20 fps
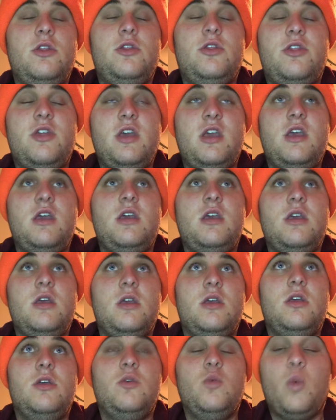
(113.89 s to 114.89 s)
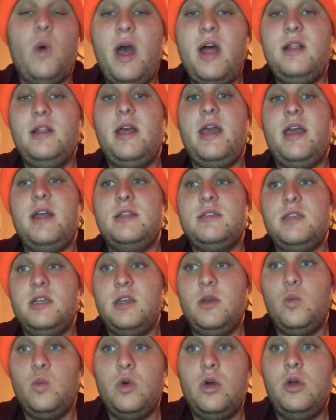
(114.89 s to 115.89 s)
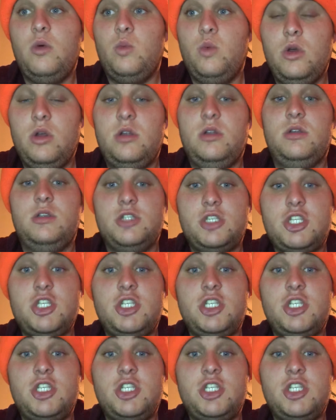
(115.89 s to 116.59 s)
the wetlands will